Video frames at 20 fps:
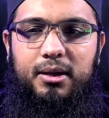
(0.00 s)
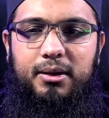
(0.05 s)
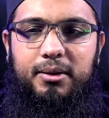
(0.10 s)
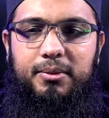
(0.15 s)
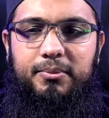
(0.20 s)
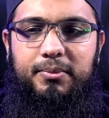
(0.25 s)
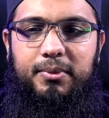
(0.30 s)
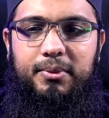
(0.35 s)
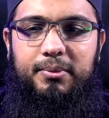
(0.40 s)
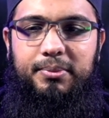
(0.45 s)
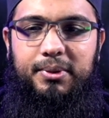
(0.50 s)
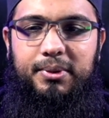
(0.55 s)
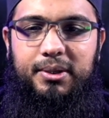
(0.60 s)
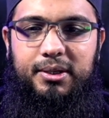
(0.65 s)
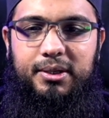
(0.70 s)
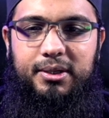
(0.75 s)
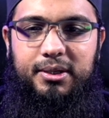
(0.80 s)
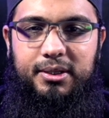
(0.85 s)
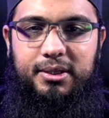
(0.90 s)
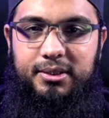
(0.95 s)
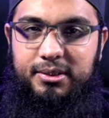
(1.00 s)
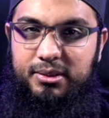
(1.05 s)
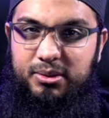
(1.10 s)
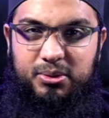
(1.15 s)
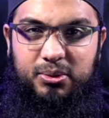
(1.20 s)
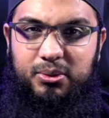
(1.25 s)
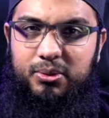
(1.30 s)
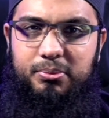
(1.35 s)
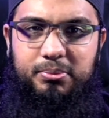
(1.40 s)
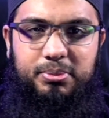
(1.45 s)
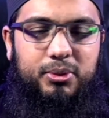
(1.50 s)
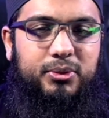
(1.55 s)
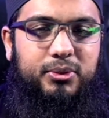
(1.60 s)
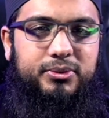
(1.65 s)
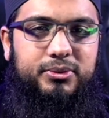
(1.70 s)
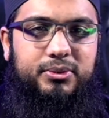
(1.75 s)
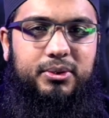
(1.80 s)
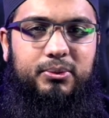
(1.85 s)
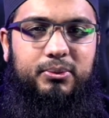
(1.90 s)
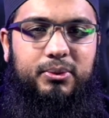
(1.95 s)
um, but uh, no
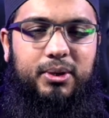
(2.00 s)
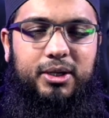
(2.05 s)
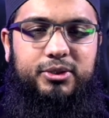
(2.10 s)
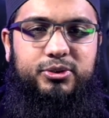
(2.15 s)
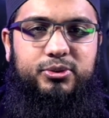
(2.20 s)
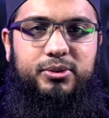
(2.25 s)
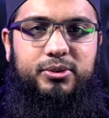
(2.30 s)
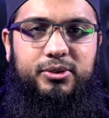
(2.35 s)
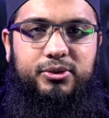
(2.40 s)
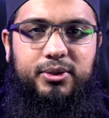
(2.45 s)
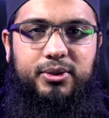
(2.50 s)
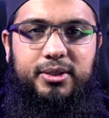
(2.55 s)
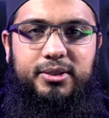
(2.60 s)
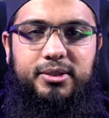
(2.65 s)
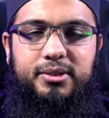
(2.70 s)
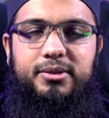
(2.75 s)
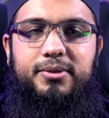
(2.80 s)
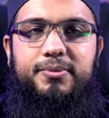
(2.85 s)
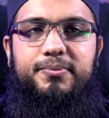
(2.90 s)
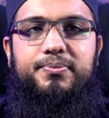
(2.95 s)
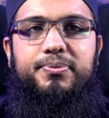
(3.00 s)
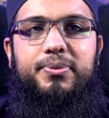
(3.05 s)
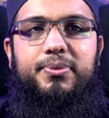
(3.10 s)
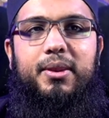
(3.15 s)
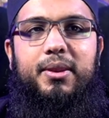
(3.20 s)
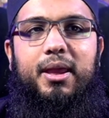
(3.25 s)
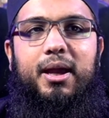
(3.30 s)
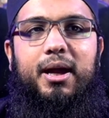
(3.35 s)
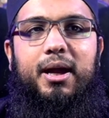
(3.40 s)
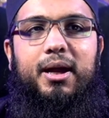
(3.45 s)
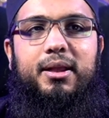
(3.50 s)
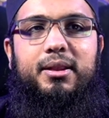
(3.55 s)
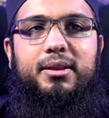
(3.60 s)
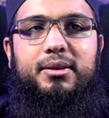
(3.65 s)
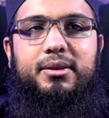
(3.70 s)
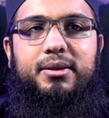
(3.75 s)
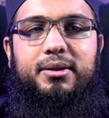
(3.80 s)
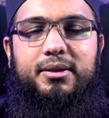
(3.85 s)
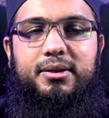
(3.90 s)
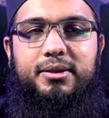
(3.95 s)
blows were actually traded.
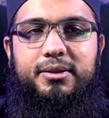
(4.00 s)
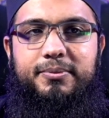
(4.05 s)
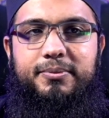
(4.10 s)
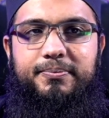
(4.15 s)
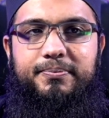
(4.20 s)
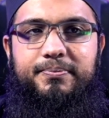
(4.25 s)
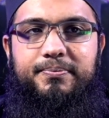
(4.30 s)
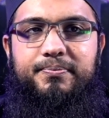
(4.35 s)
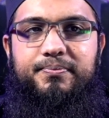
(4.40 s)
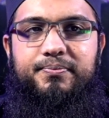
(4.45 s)
And uh,